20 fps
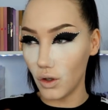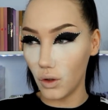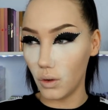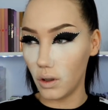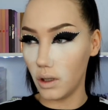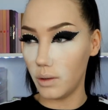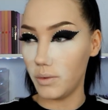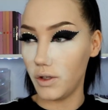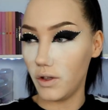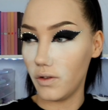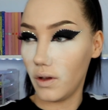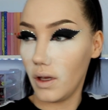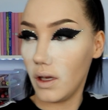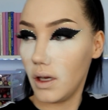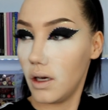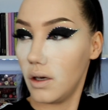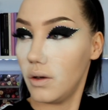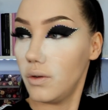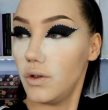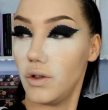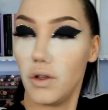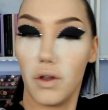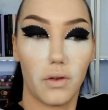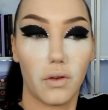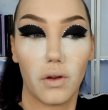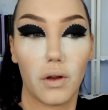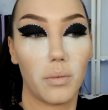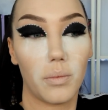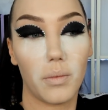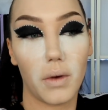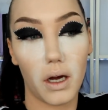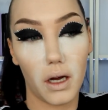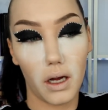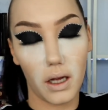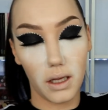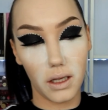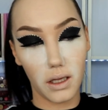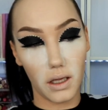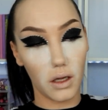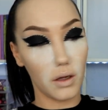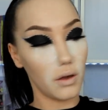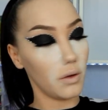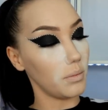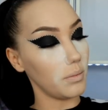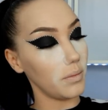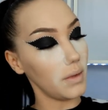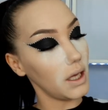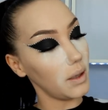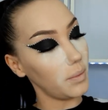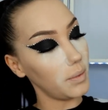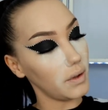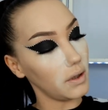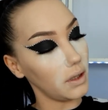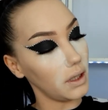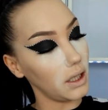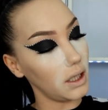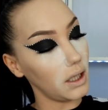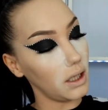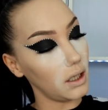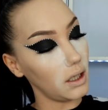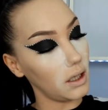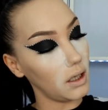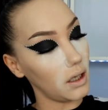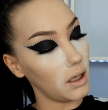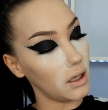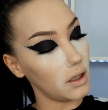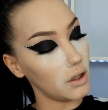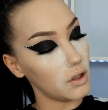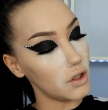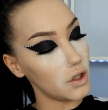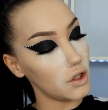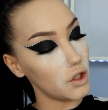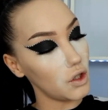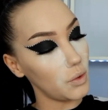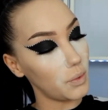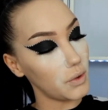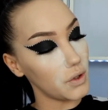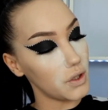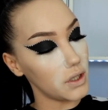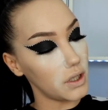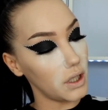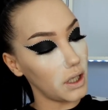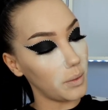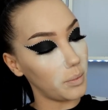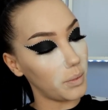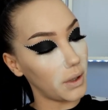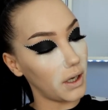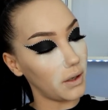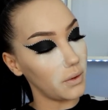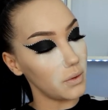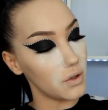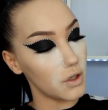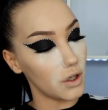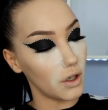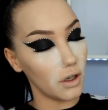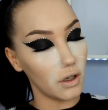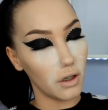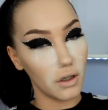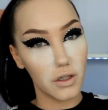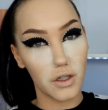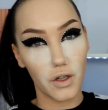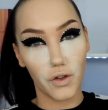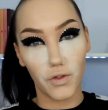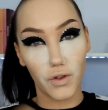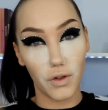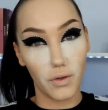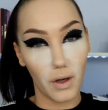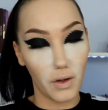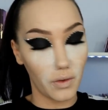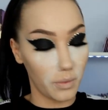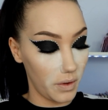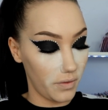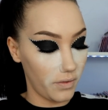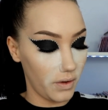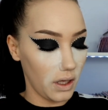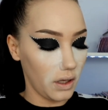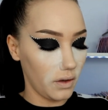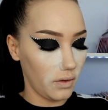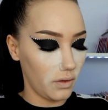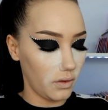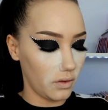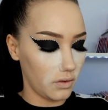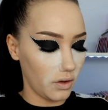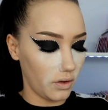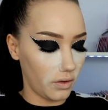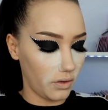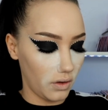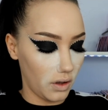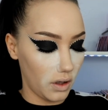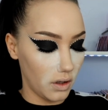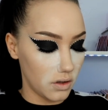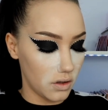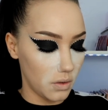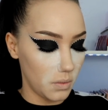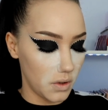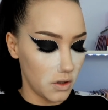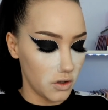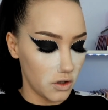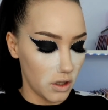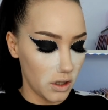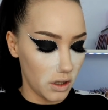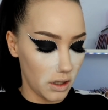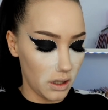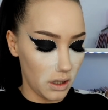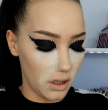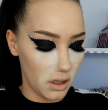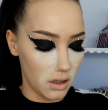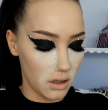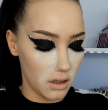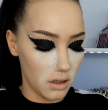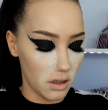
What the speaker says: know what I'm using, I'll use my Maybelline Superstay powder just for the rest of my face, just in case you're wondering like